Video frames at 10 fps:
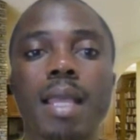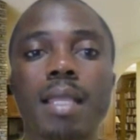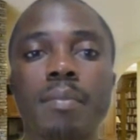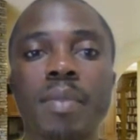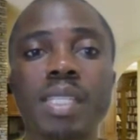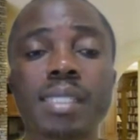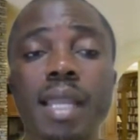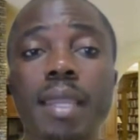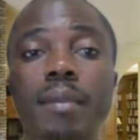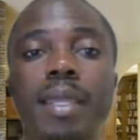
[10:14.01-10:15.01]

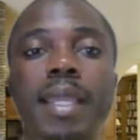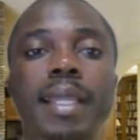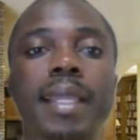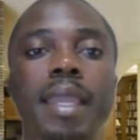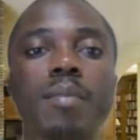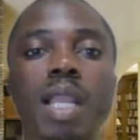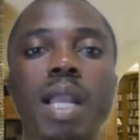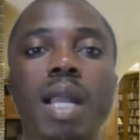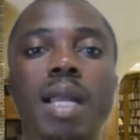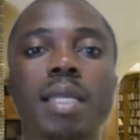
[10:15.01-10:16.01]
meantime, a
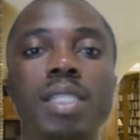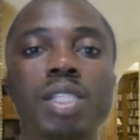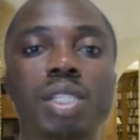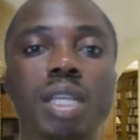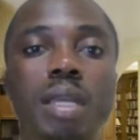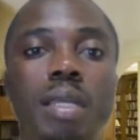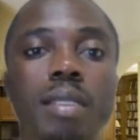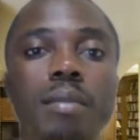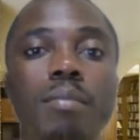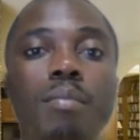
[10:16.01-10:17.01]
chemical engineer
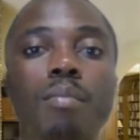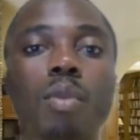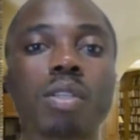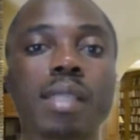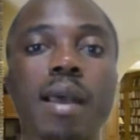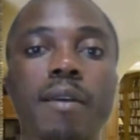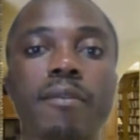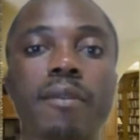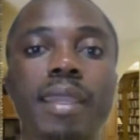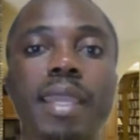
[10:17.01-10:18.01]
must have
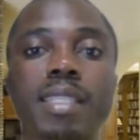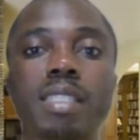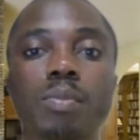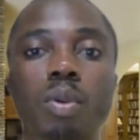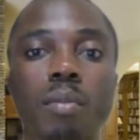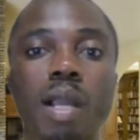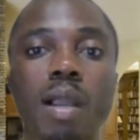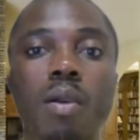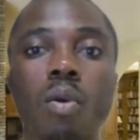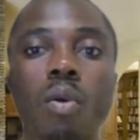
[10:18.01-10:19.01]
a
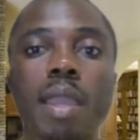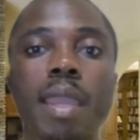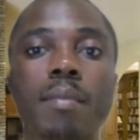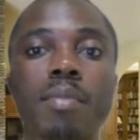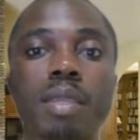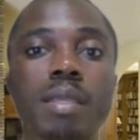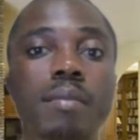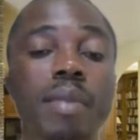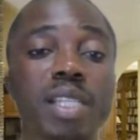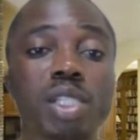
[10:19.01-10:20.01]
diploma or a
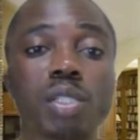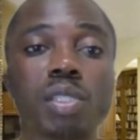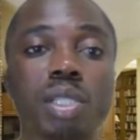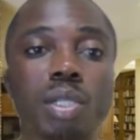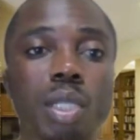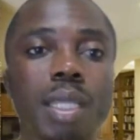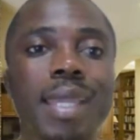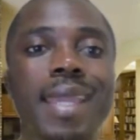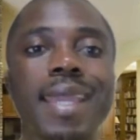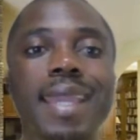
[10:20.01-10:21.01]
bachelor's degree
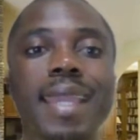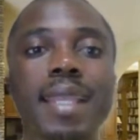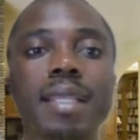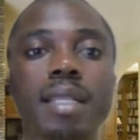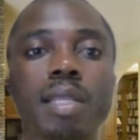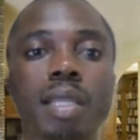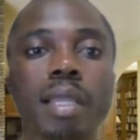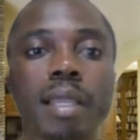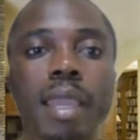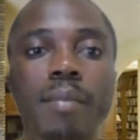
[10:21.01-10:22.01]
in
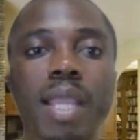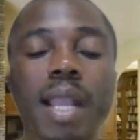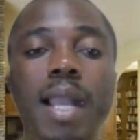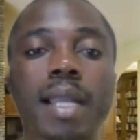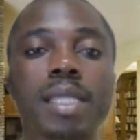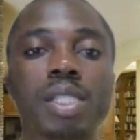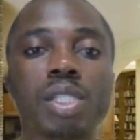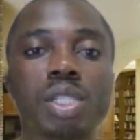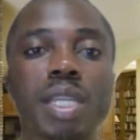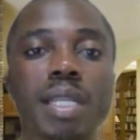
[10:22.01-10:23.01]
chemical
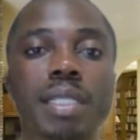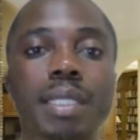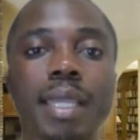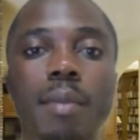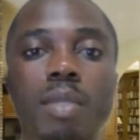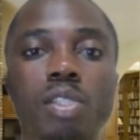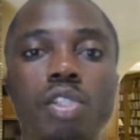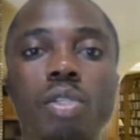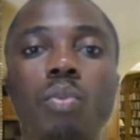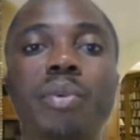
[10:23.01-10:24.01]
engineering,
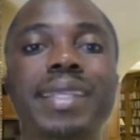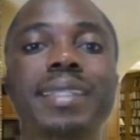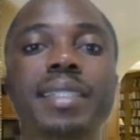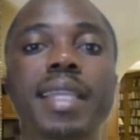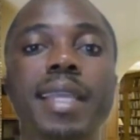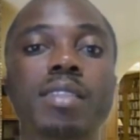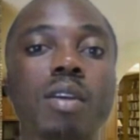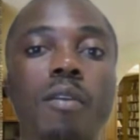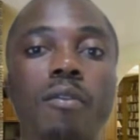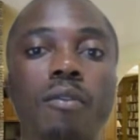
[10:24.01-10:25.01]
chemistry, with 3 years
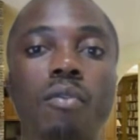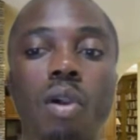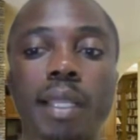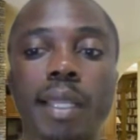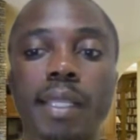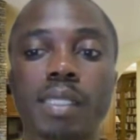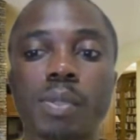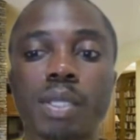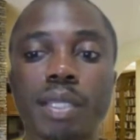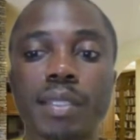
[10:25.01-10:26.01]
of work
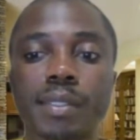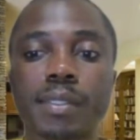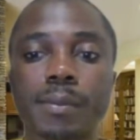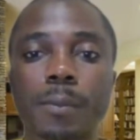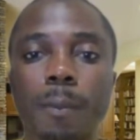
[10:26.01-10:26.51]
experience